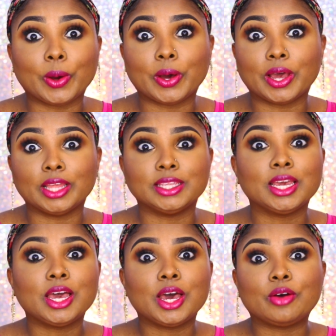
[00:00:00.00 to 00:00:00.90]
on
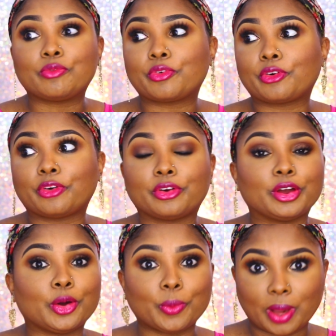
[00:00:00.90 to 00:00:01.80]
for
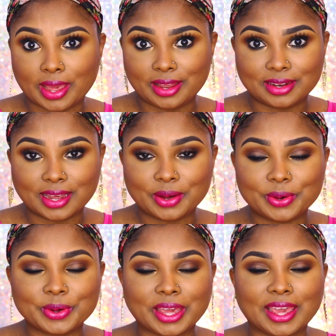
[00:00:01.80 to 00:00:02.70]
a while now,
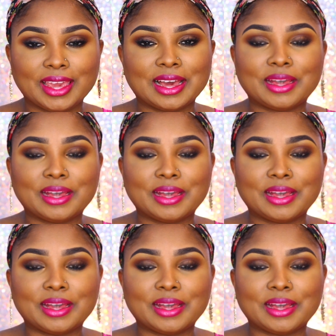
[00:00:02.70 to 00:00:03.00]
okay?